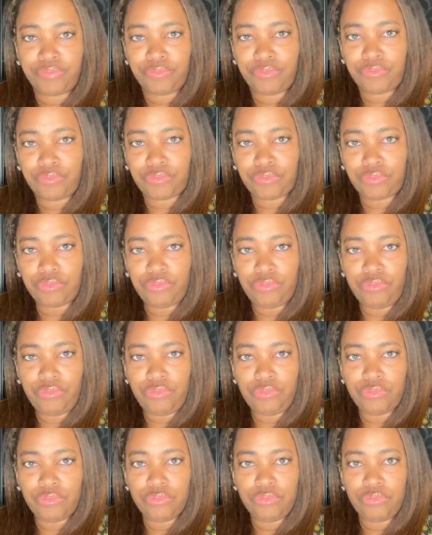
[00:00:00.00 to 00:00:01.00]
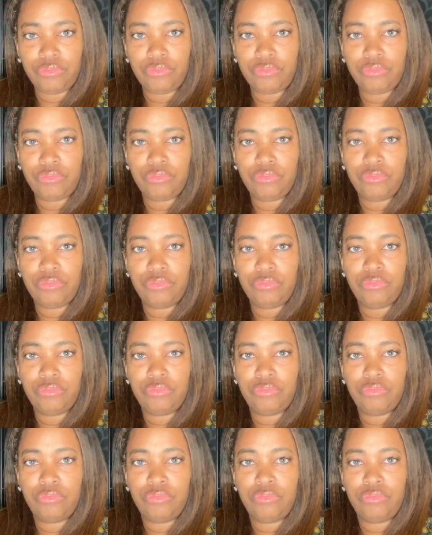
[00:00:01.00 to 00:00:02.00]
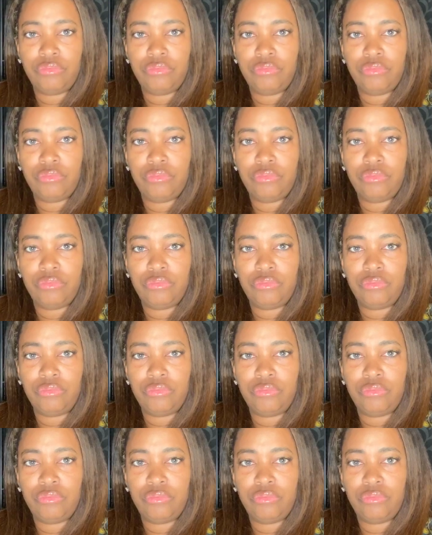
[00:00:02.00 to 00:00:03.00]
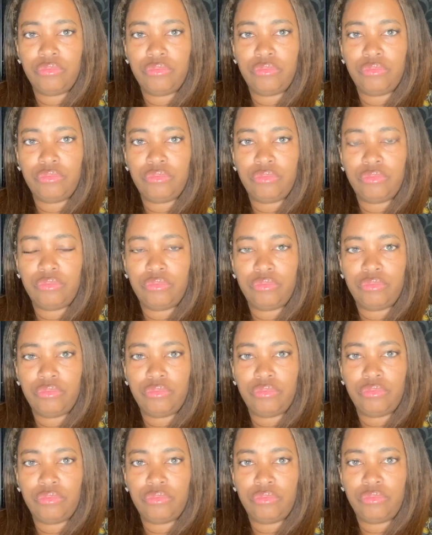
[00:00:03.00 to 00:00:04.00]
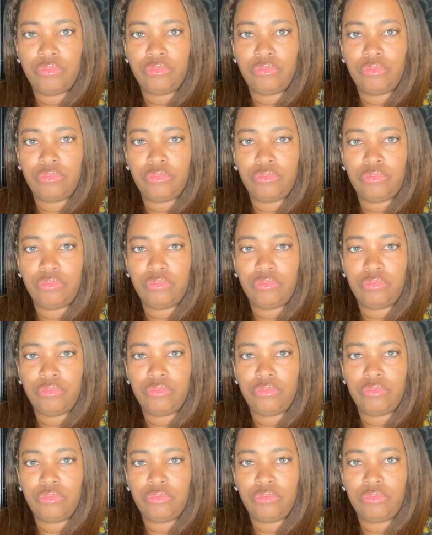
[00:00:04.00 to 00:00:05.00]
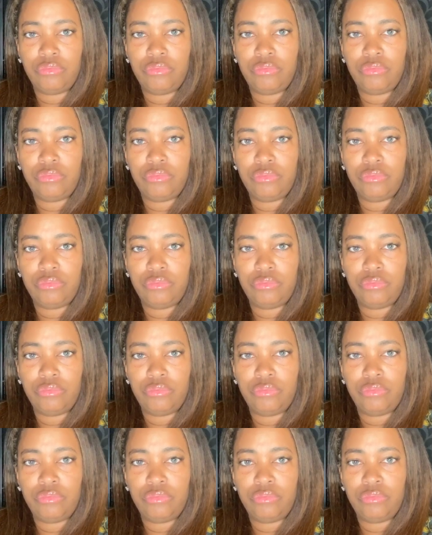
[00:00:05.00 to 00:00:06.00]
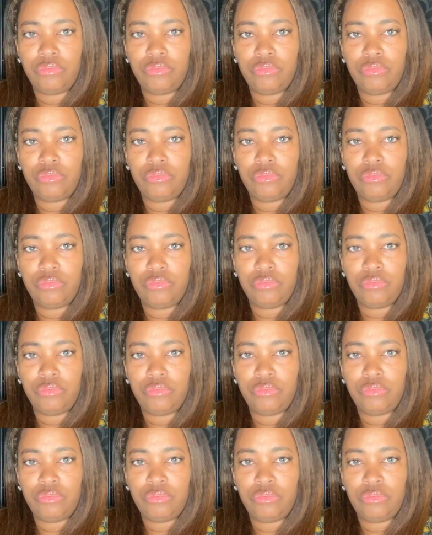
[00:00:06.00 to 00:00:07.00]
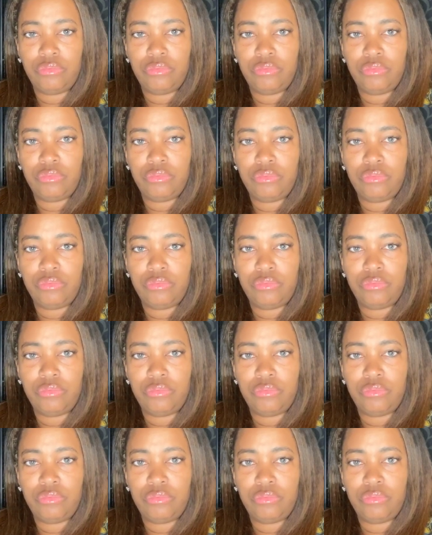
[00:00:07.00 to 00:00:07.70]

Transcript: (no one is talking)